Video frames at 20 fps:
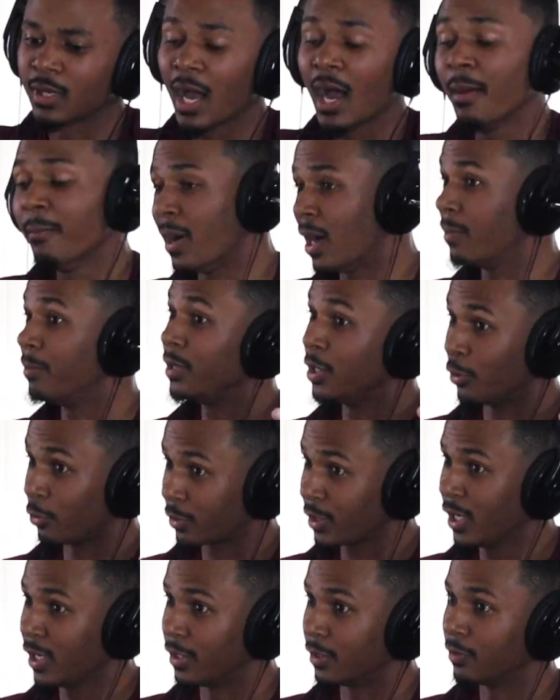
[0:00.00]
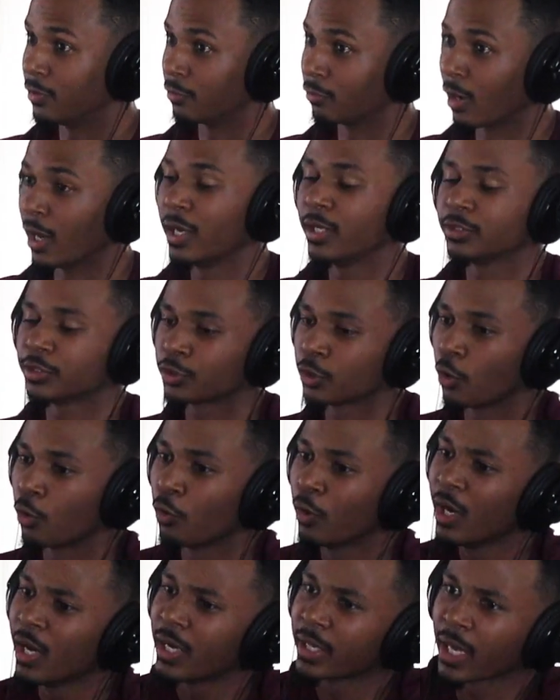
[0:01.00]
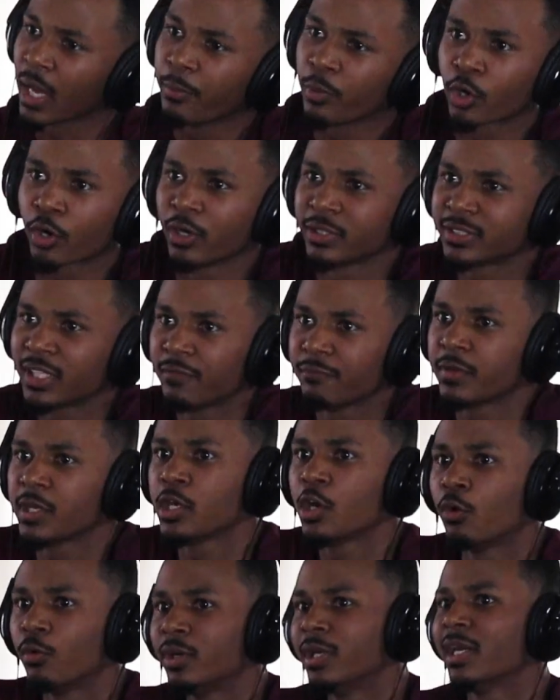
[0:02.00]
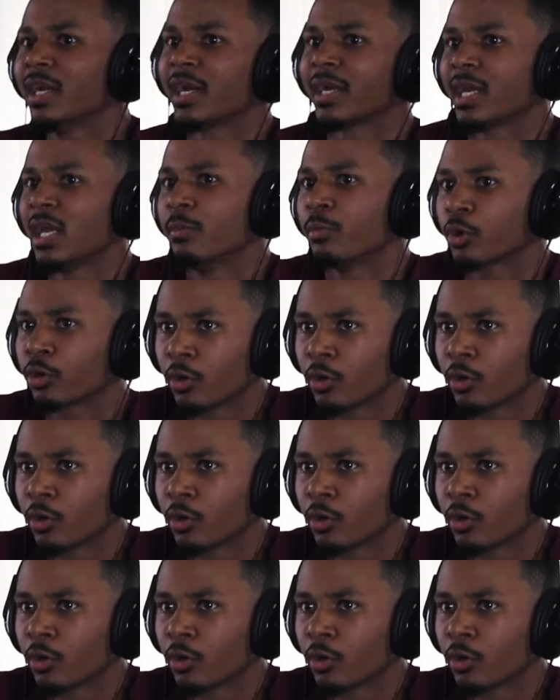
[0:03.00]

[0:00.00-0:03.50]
I might be okay, mm-hmm. right? So mm-hmm. came across that video, and then I came